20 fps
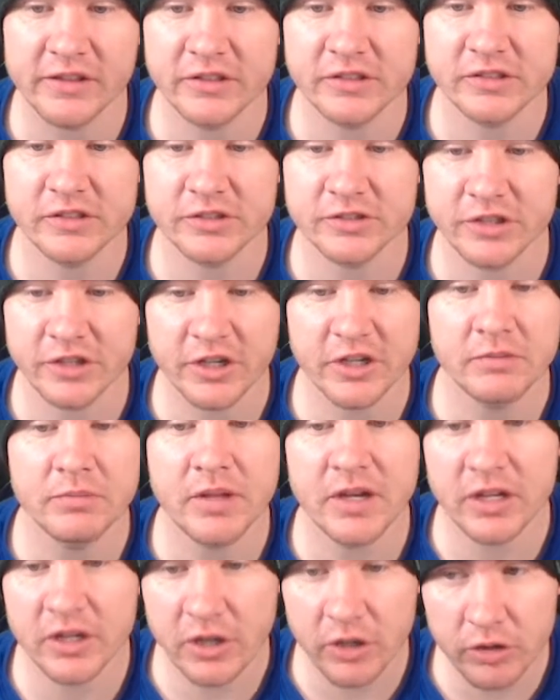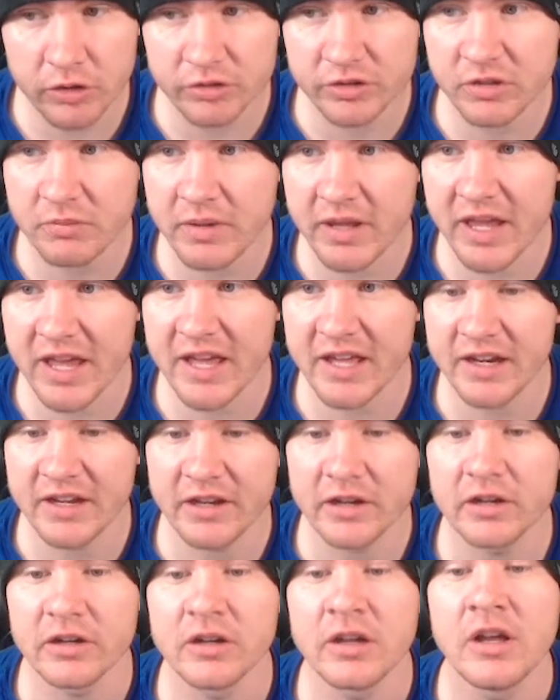There's, there's a good bit of gold to be had
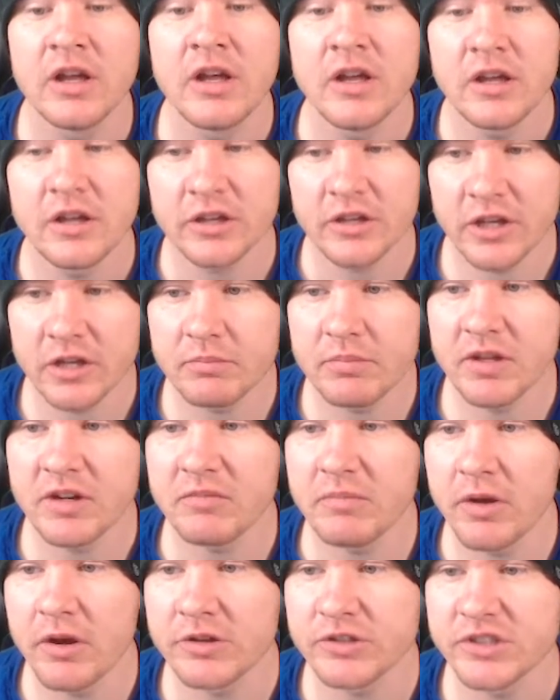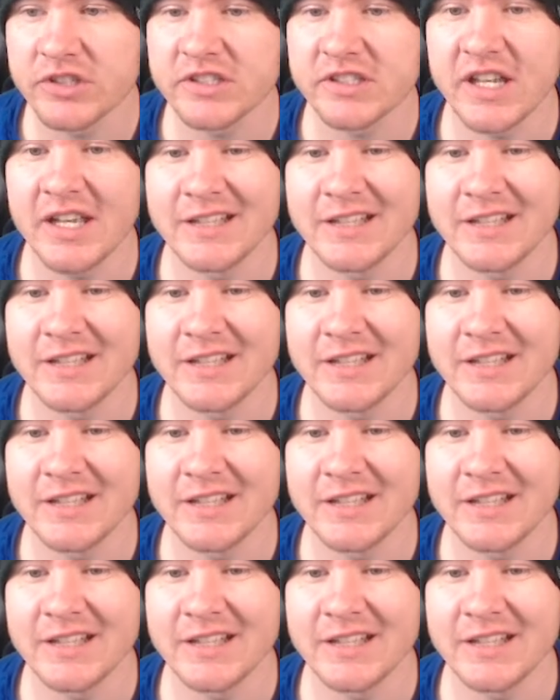here, good bit of potions.